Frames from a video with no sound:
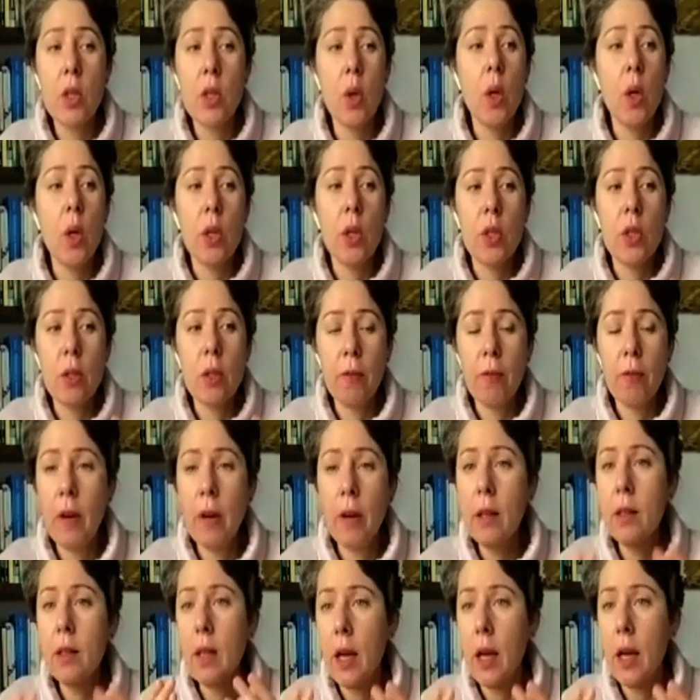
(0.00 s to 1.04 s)
So just
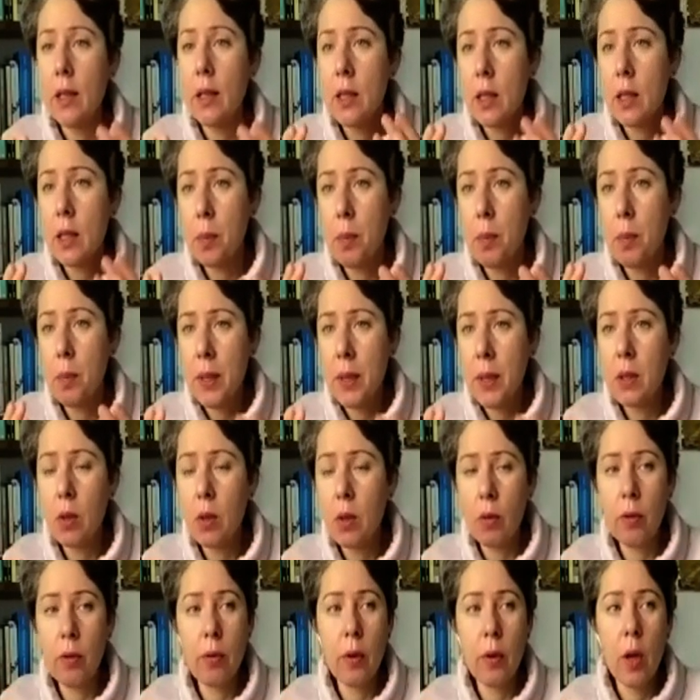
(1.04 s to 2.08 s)
find this piece
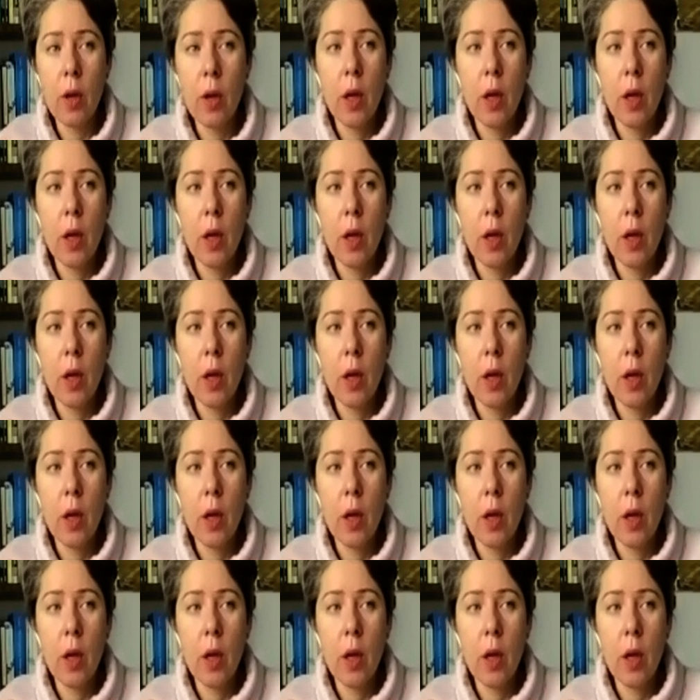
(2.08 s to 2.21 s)
of